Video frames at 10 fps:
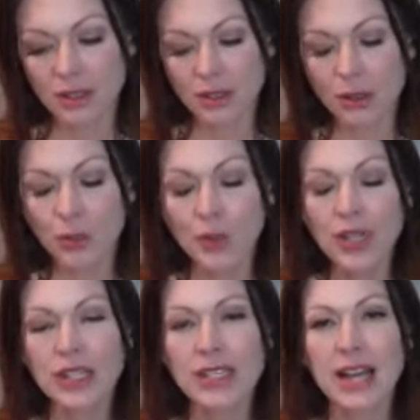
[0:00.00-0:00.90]

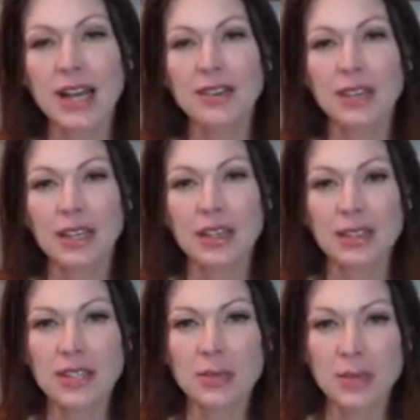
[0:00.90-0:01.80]
really diving in
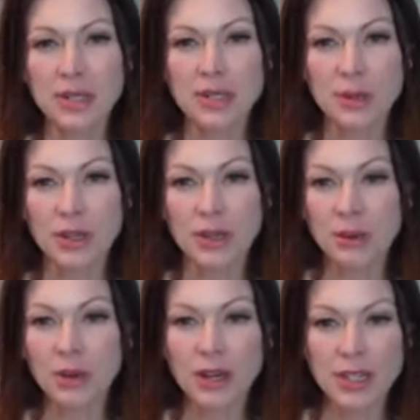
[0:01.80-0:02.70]
deep and doing the
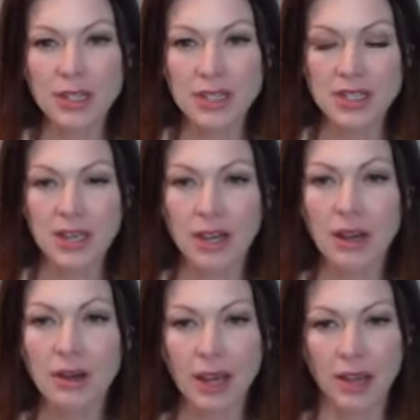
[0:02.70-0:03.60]
work, is just saying,
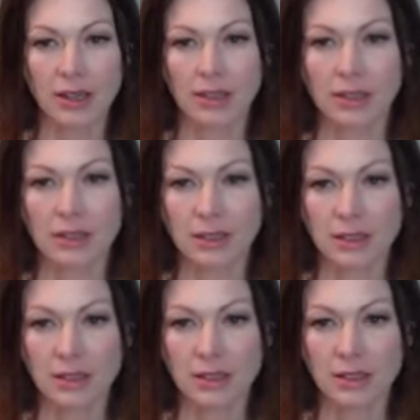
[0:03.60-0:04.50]
okay,
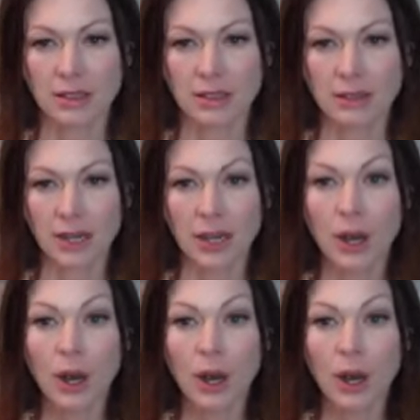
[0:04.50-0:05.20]
right?